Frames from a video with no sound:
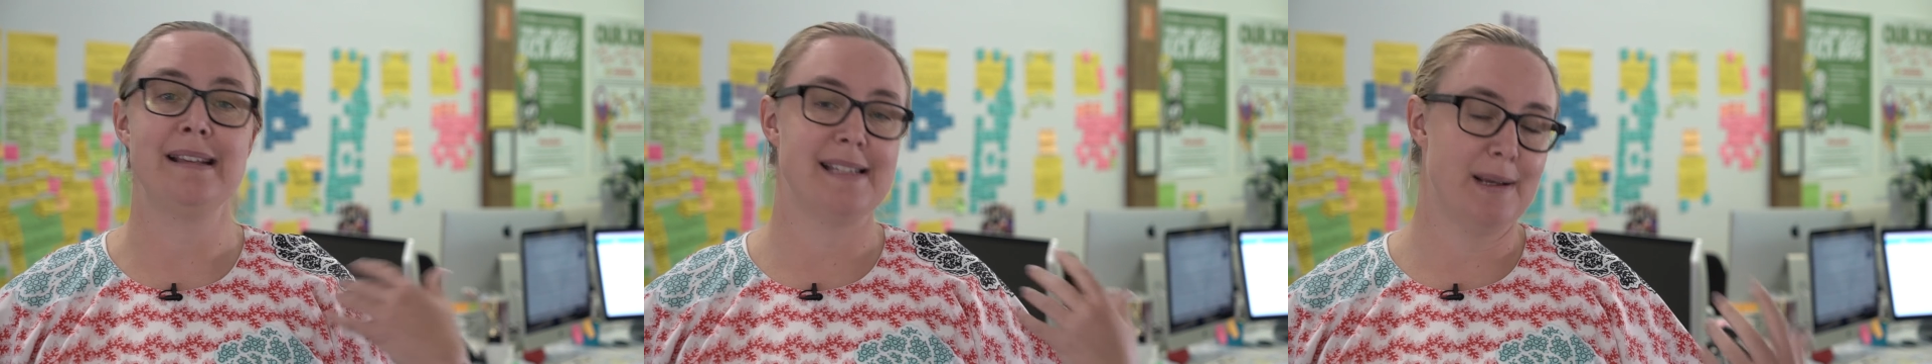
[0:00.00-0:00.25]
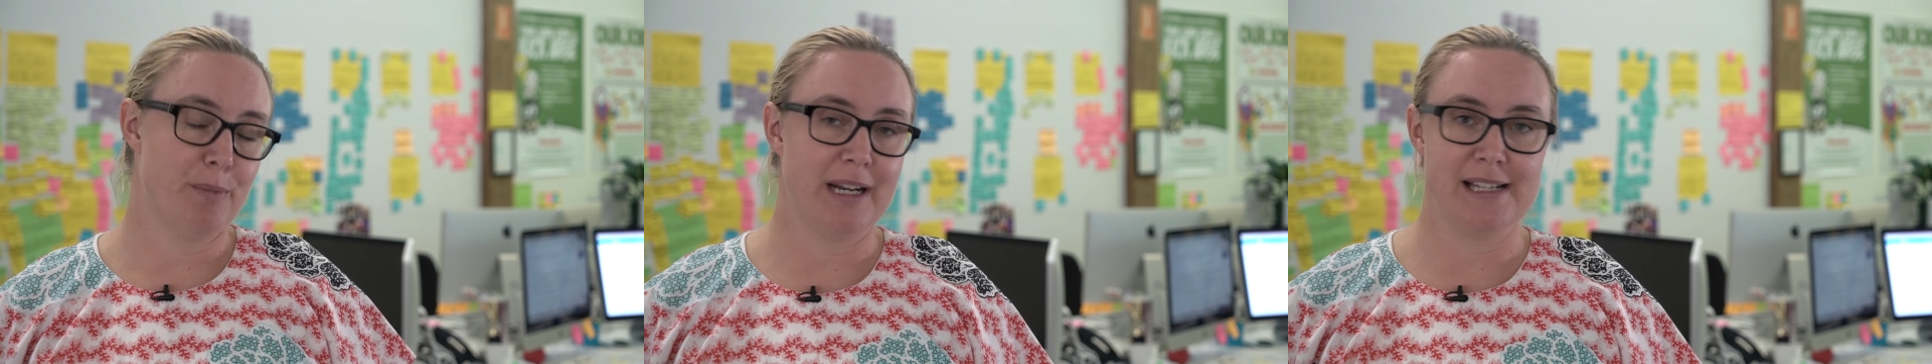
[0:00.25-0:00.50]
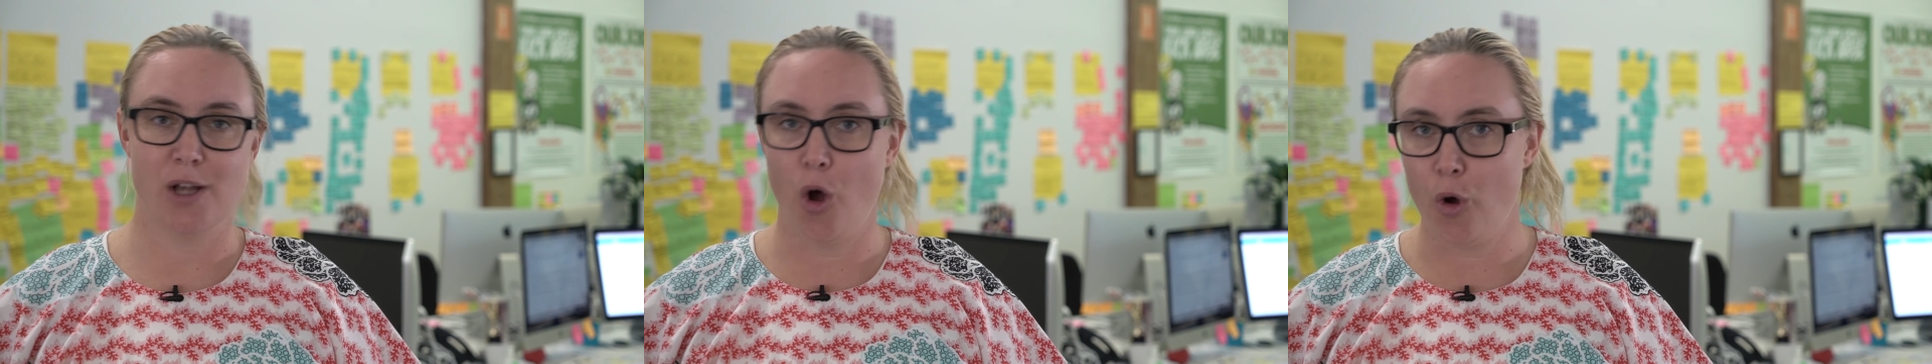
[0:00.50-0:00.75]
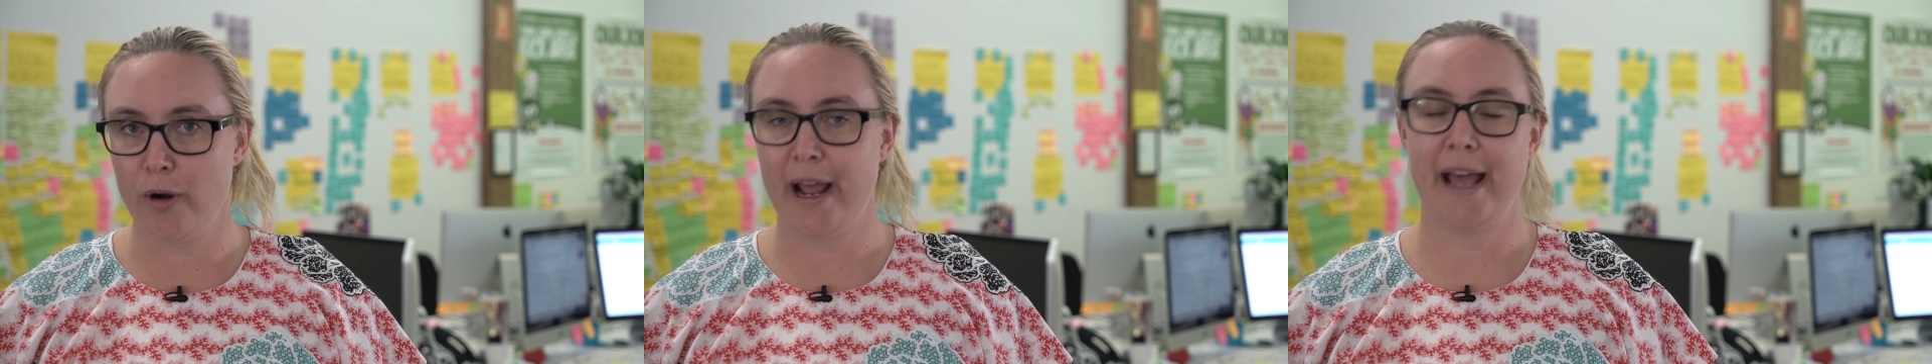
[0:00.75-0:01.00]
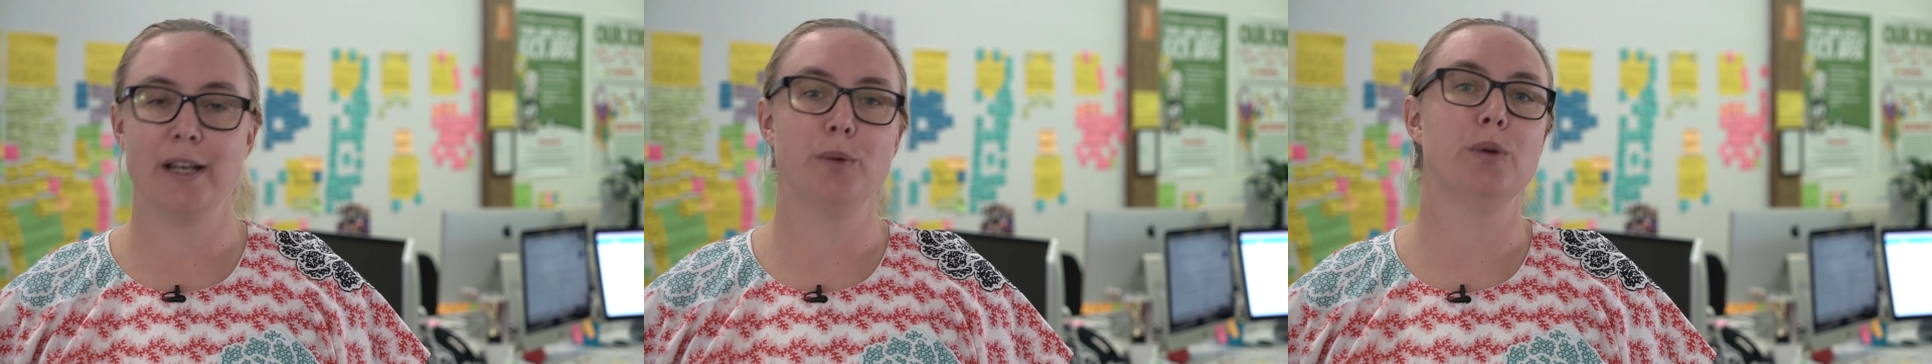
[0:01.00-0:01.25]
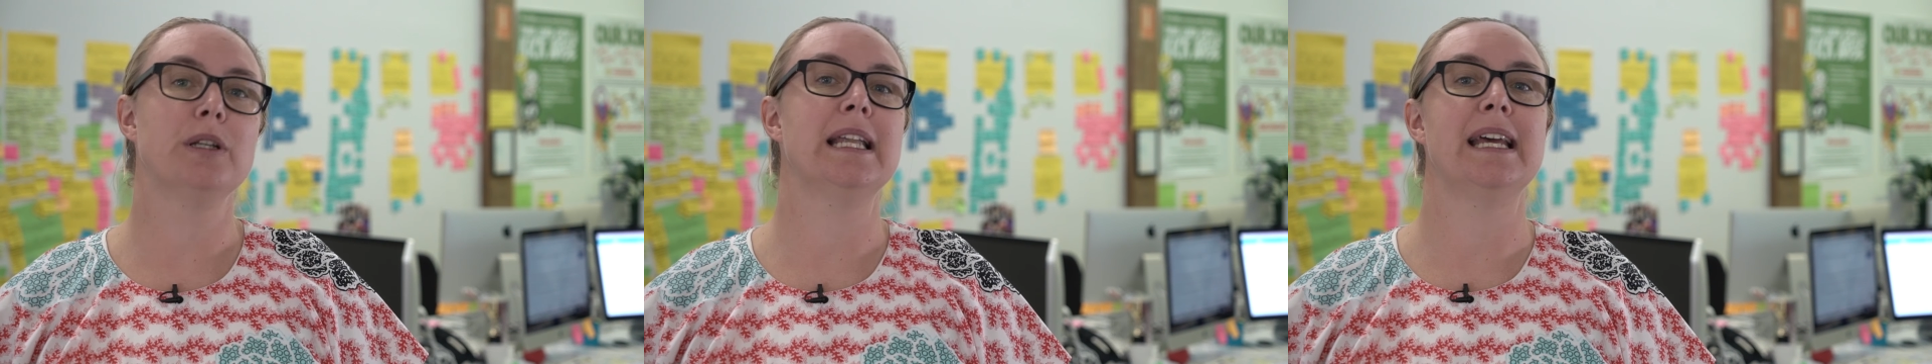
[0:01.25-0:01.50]
someone is on
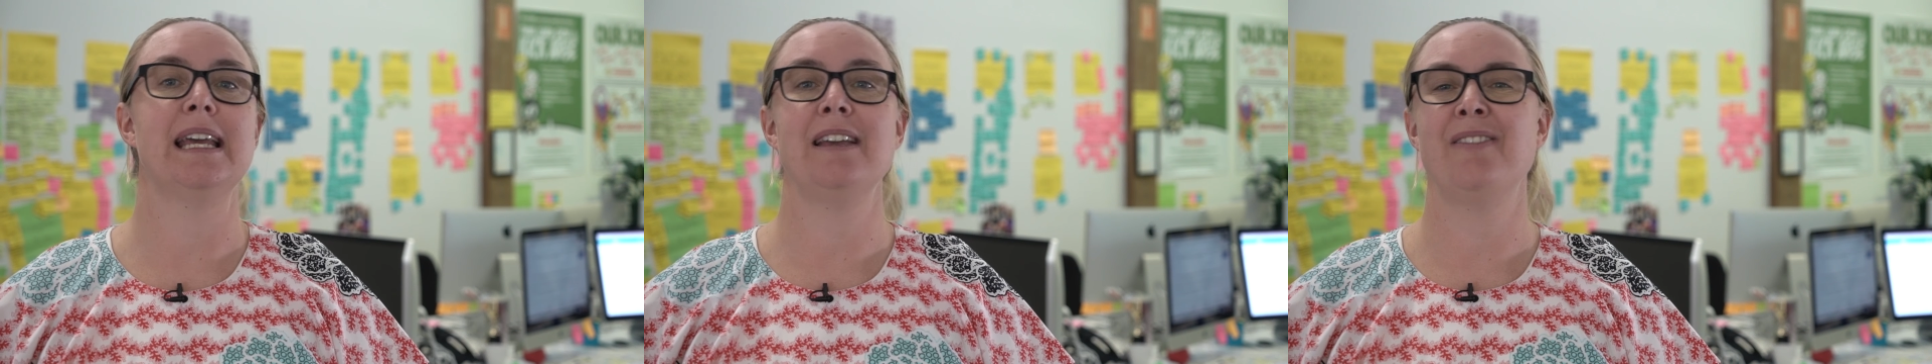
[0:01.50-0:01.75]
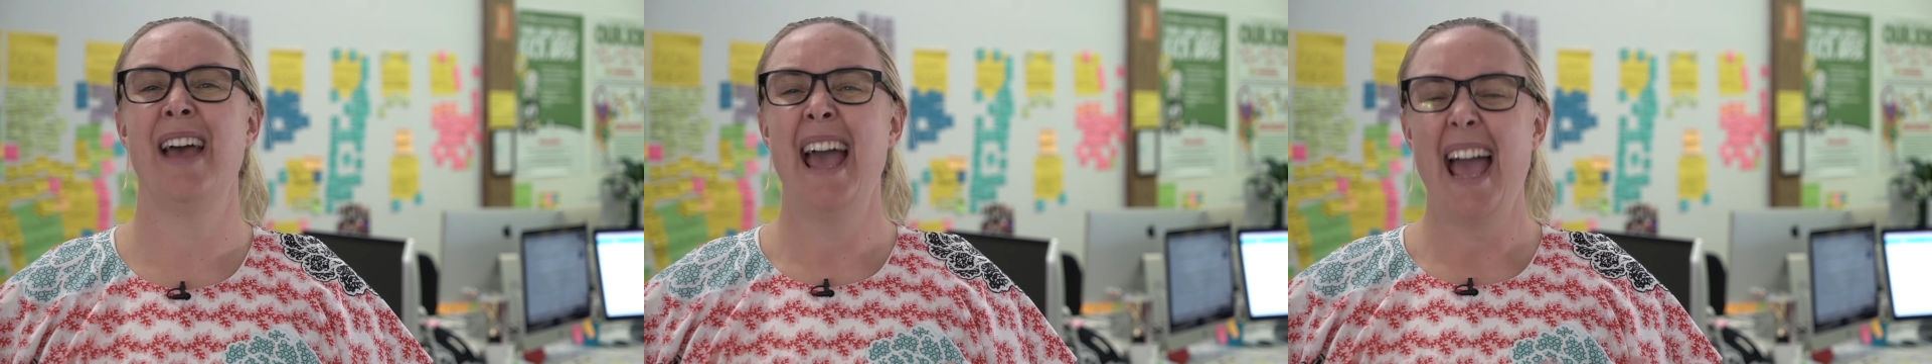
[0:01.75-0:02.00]
annual leave,